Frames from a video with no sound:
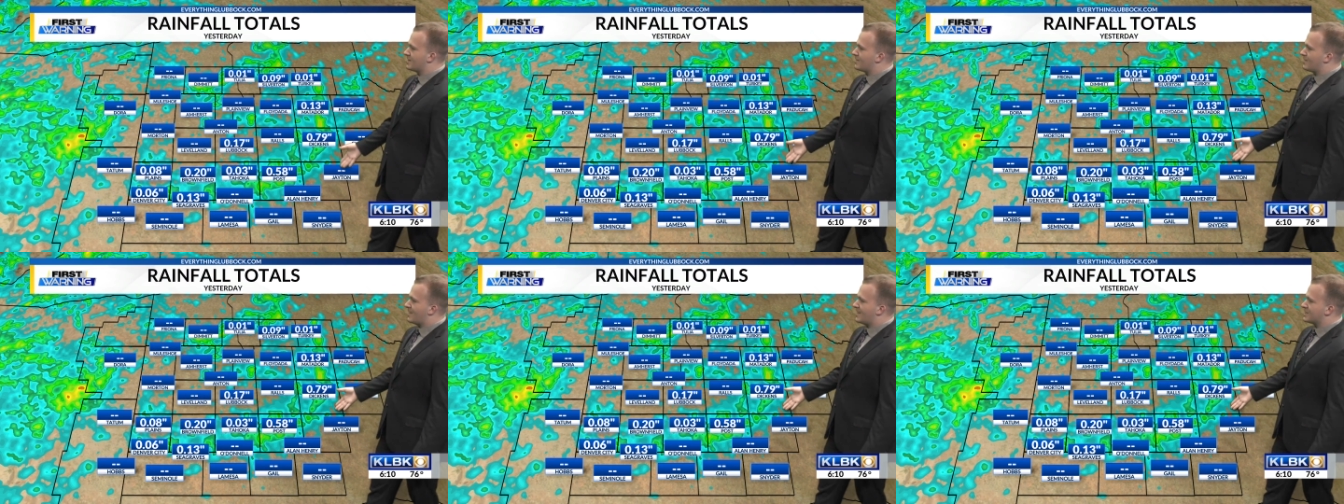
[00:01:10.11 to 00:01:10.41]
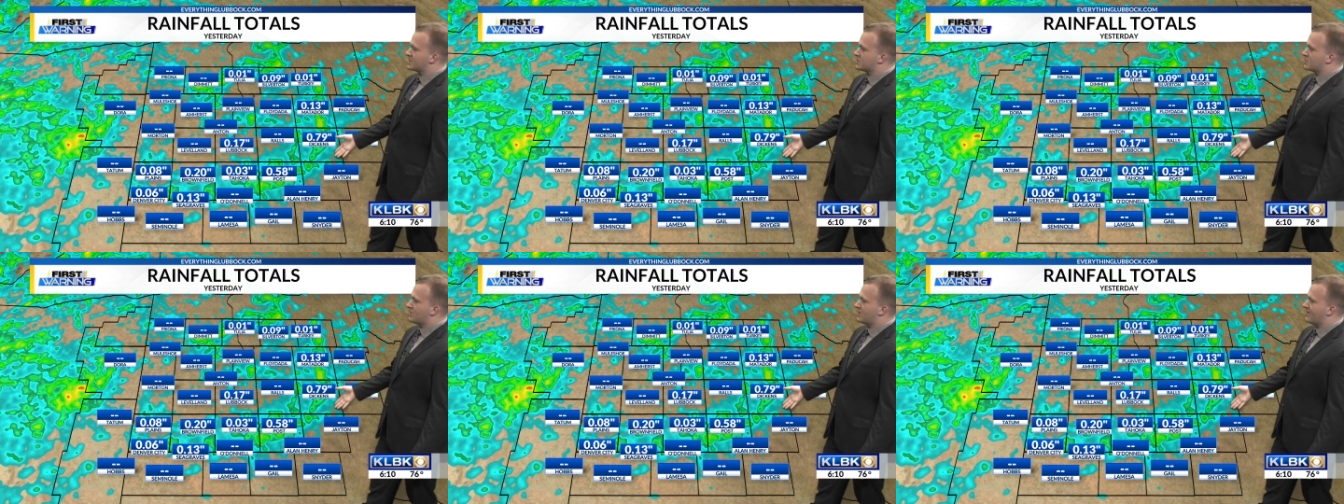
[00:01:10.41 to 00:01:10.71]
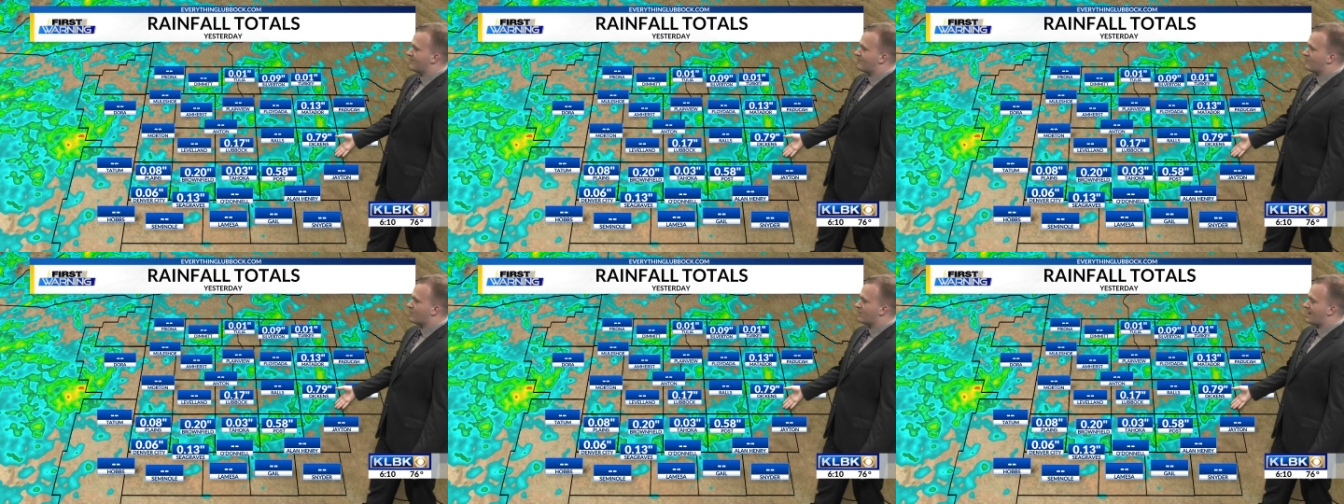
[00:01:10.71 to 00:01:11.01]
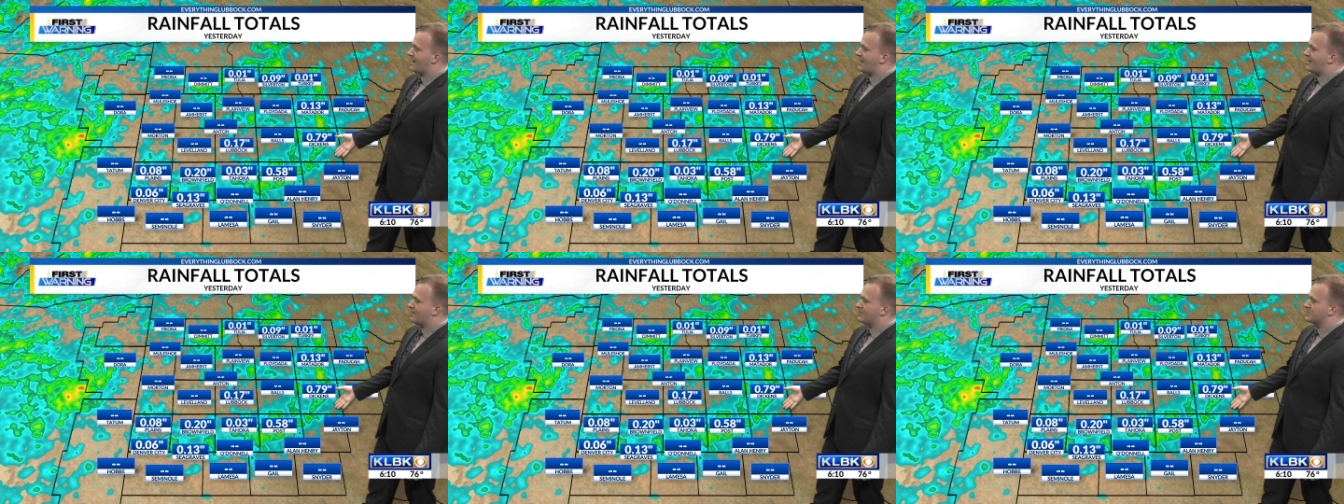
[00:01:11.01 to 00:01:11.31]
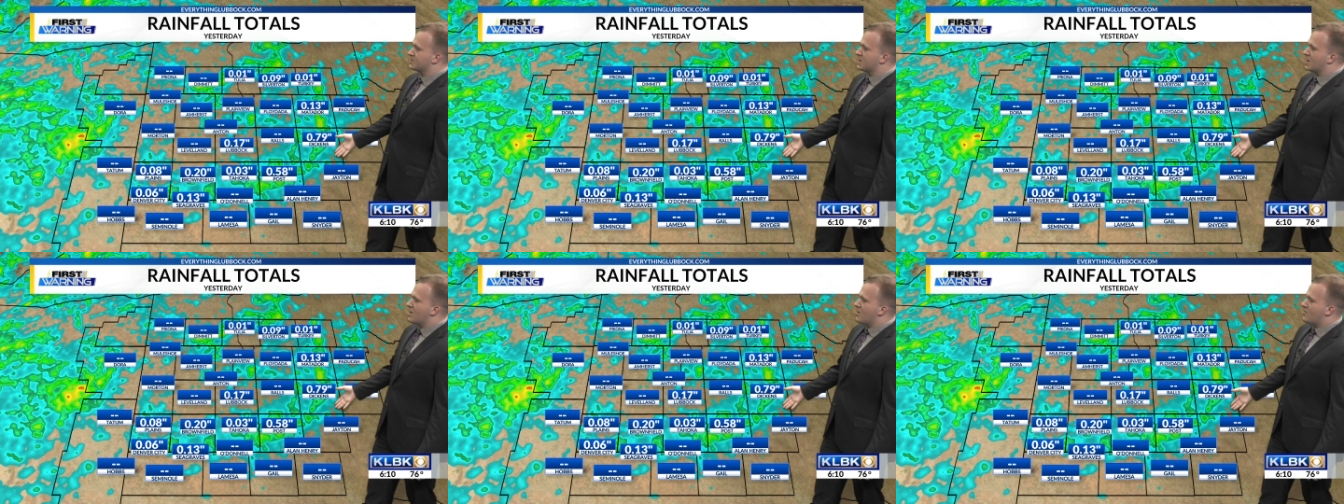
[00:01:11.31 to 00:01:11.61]
the last 24
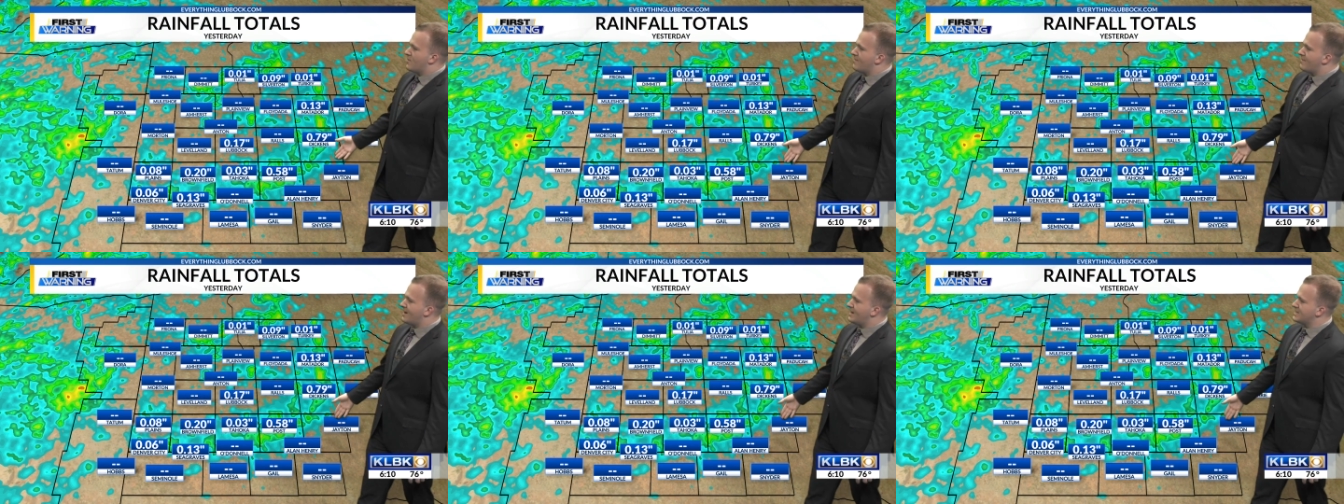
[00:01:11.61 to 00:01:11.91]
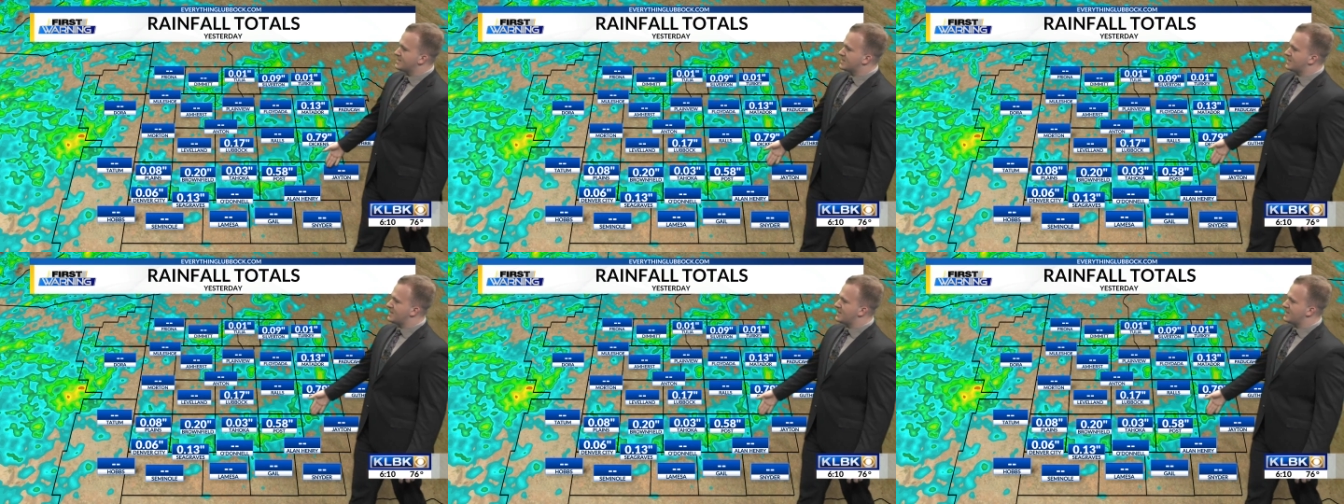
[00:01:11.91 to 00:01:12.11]
hours. We might see